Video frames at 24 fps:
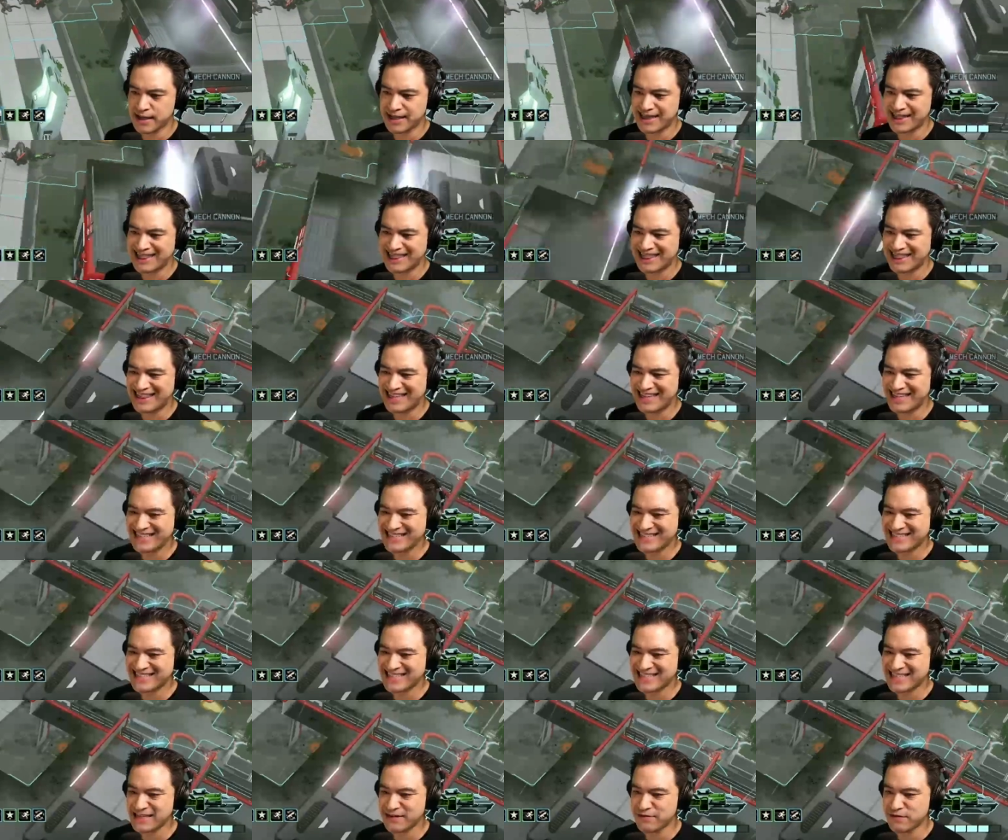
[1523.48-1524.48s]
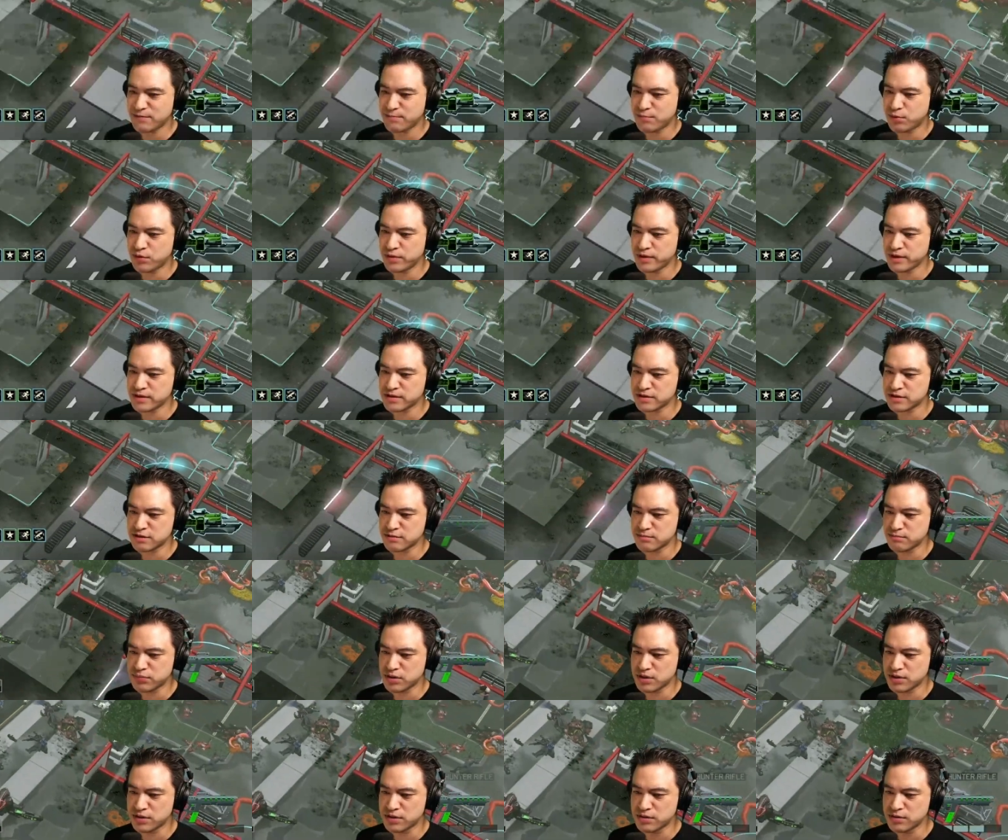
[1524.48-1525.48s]
like to give a point to
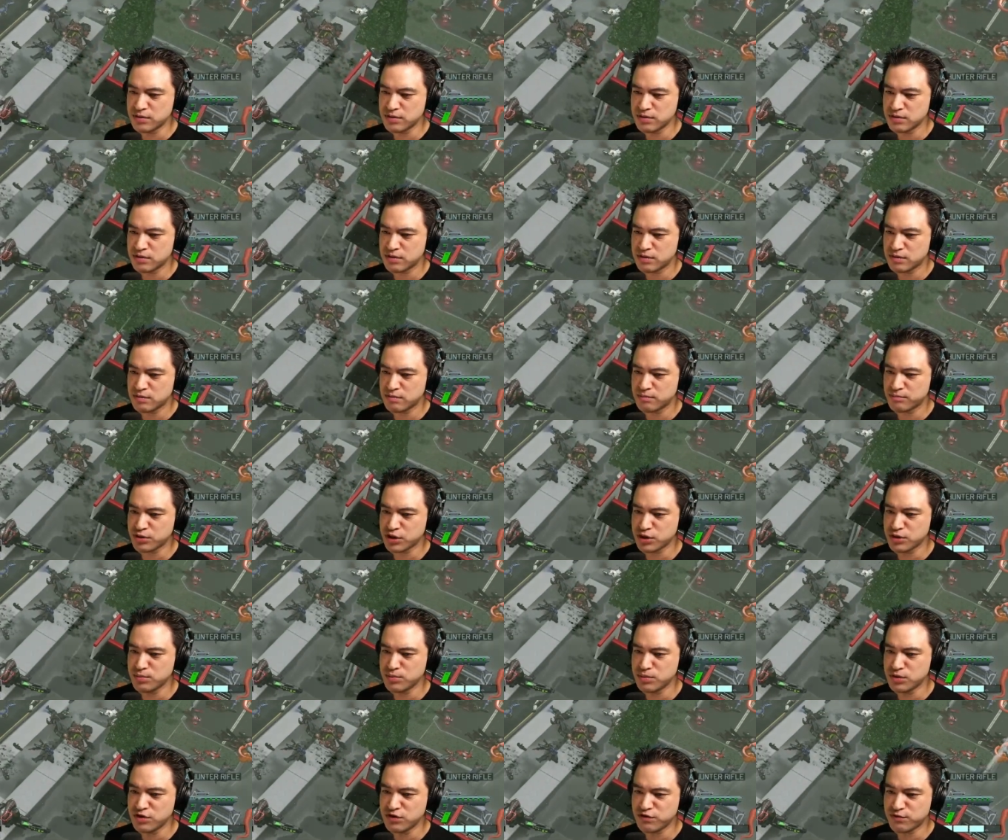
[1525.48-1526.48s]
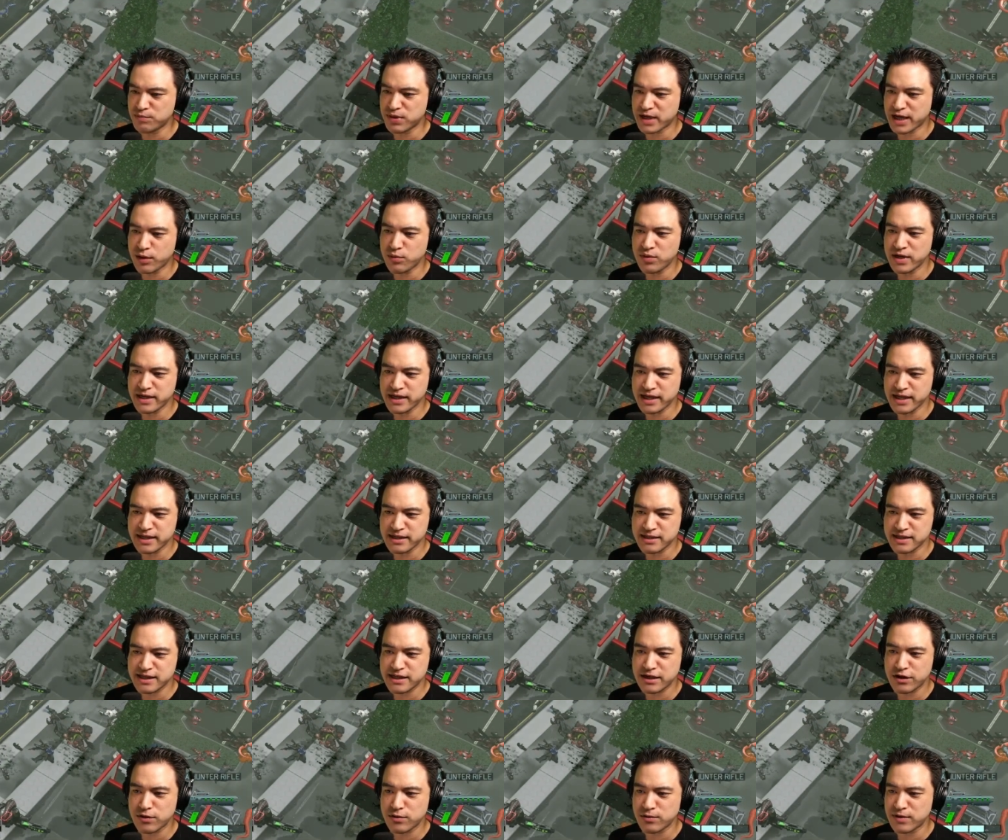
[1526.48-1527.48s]
blue. Blue move, but I want to get a
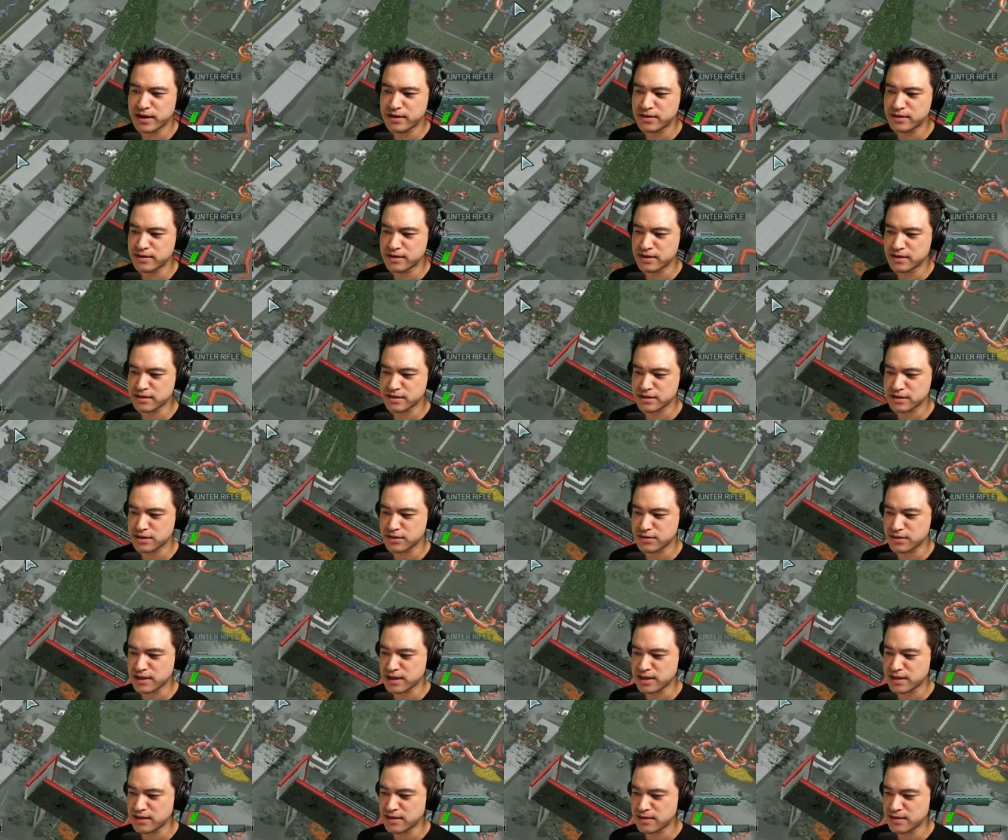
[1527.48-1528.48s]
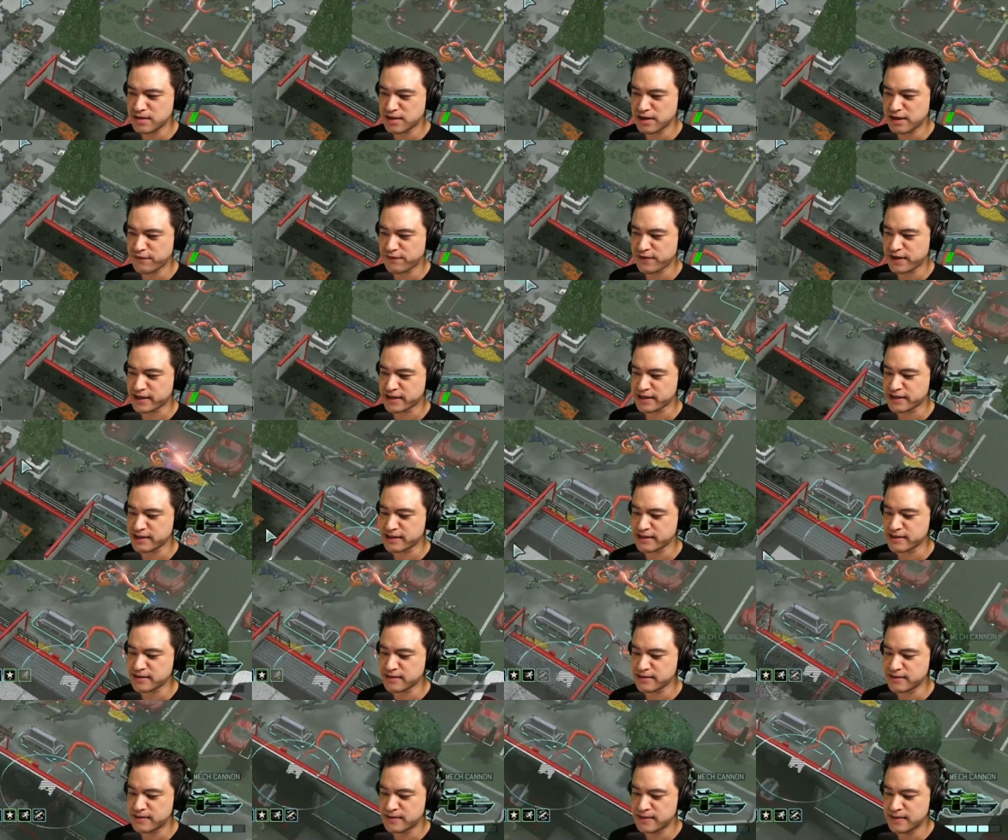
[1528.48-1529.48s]
terror round on the Custodian if I
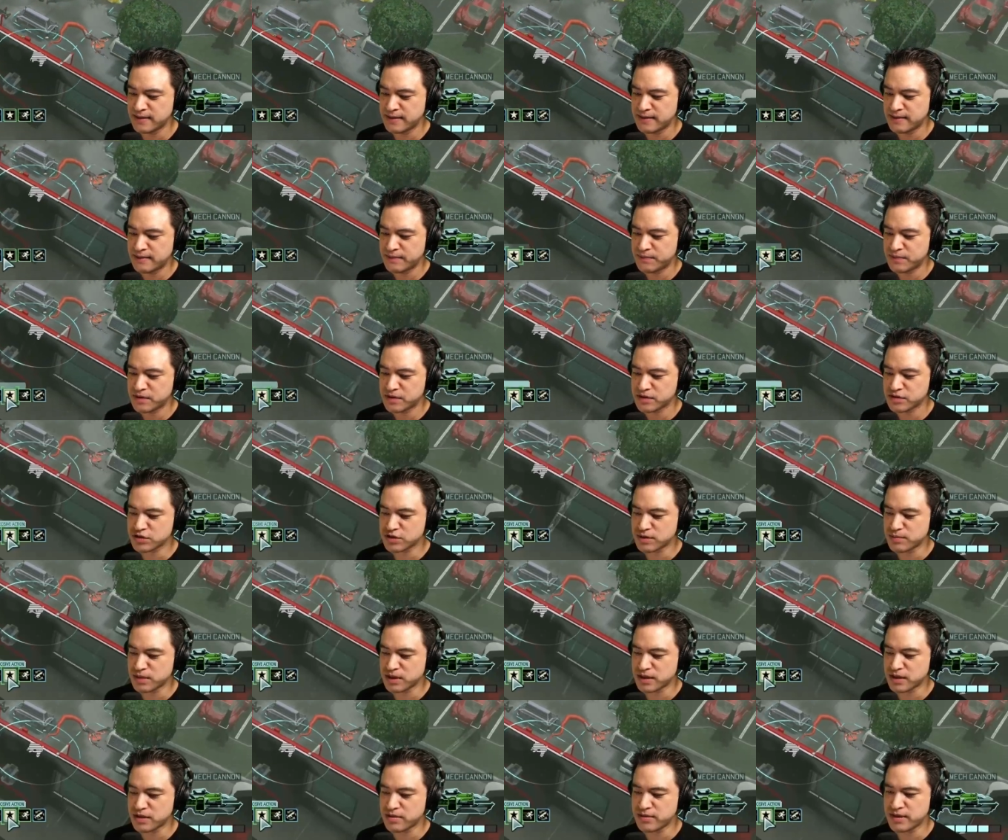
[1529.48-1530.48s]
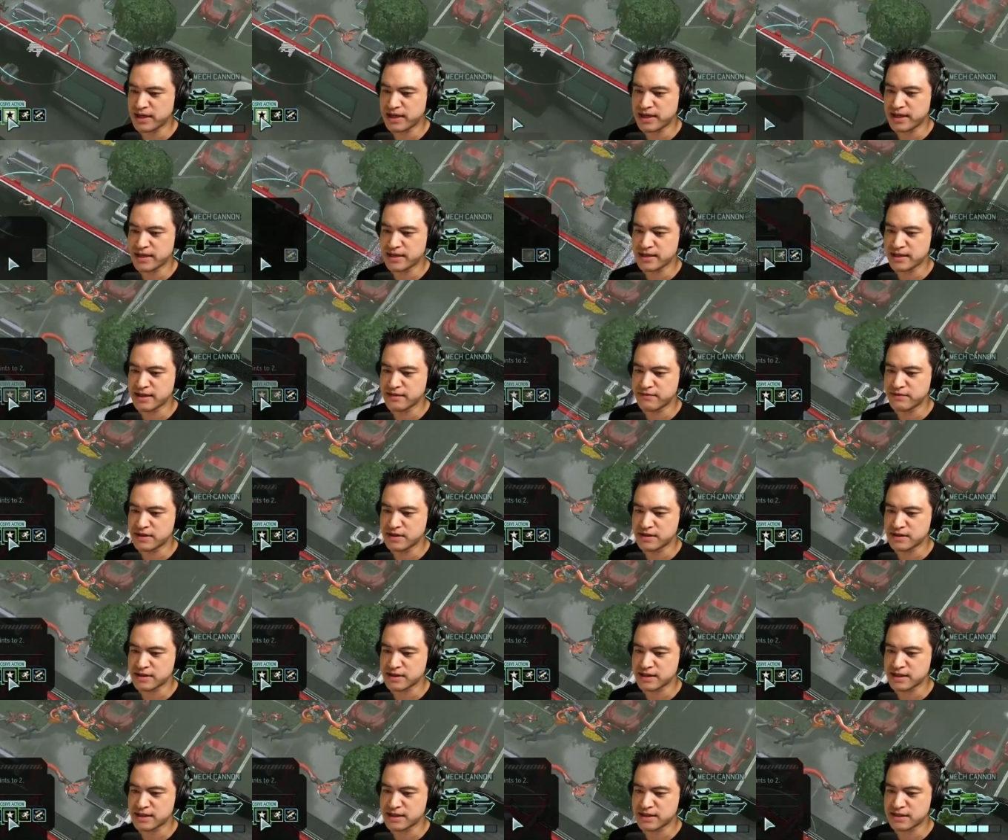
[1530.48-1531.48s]
can. So I'm going to go ahead and give a
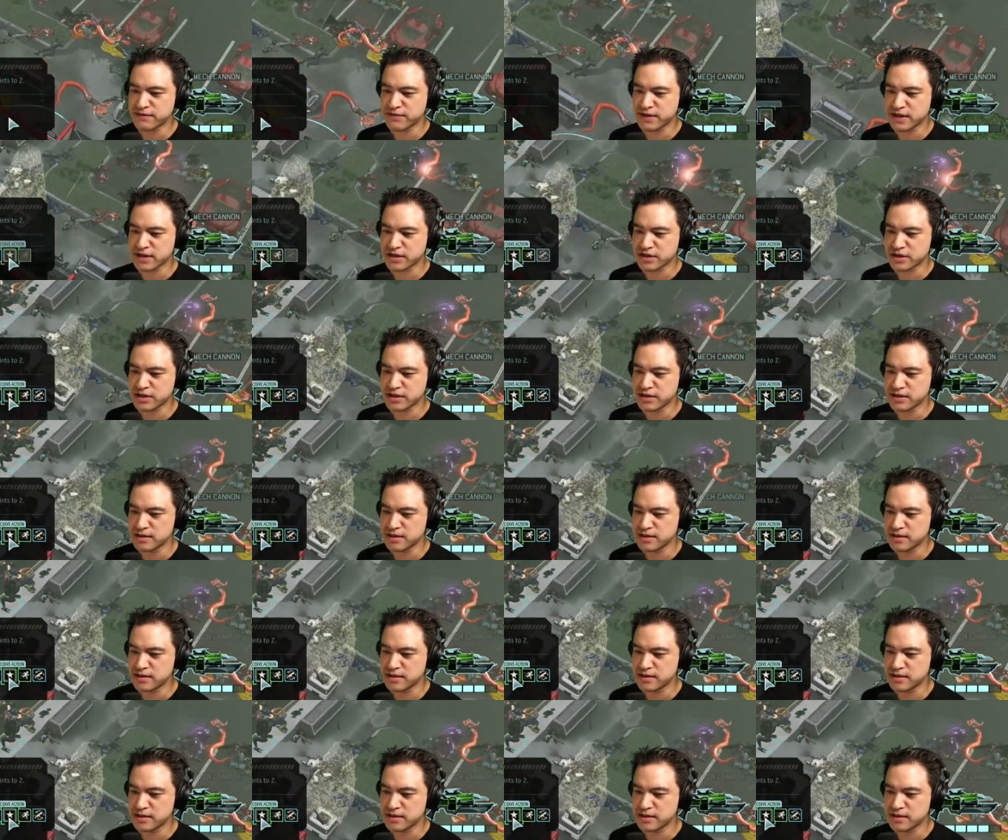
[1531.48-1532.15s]
decisive action